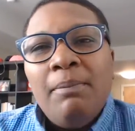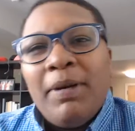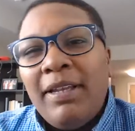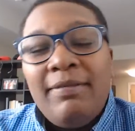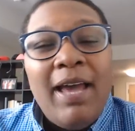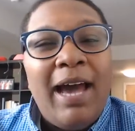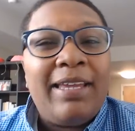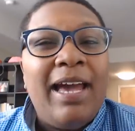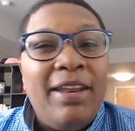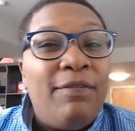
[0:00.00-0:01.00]
but I
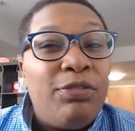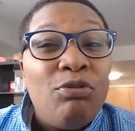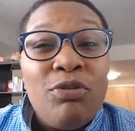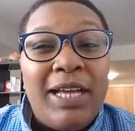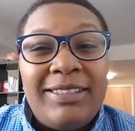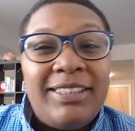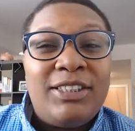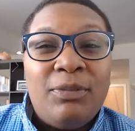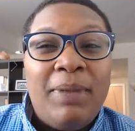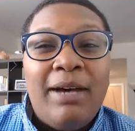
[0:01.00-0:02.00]
kind of threw that
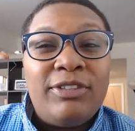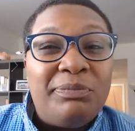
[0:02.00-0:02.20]
system out